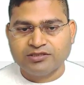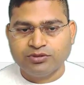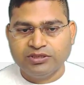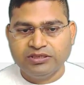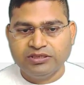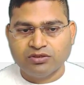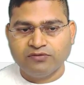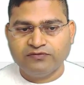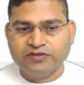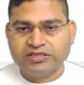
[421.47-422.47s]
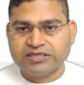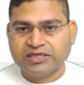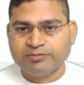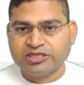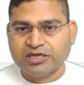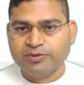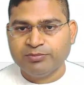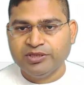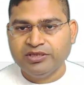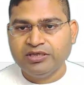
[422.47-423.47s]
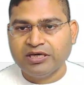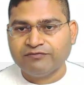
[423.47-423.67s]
So each of these statements have been printed.